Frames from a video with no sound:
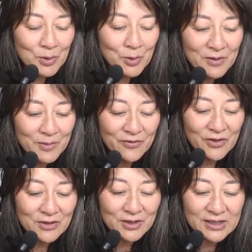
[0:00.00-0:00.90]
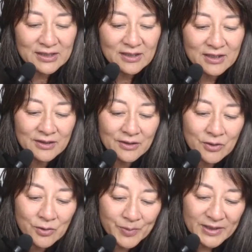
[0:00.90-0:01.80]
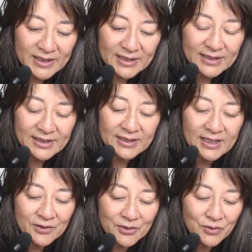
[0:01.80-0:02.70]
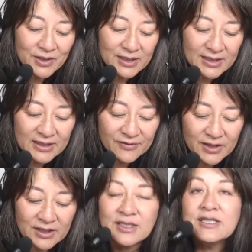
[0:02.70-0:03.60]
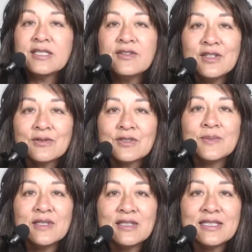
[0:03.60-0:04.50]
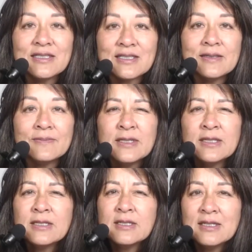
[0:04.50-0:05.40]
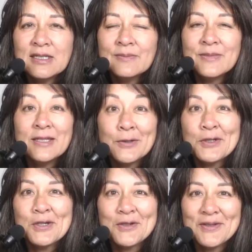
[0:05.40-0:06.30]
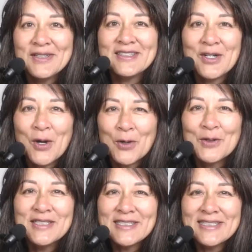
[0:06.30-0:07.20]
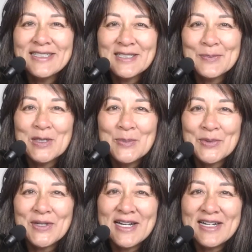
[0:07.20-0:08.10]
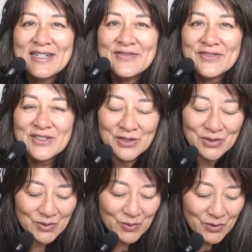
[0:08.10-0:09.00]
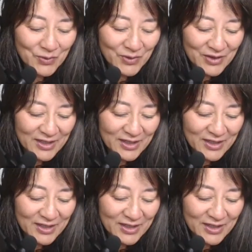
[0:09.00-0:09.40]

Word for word: We have been focusing on openness and how to create safety, because these, I think, are some of the things that I'm hearing are like the hardest things that people have to work with.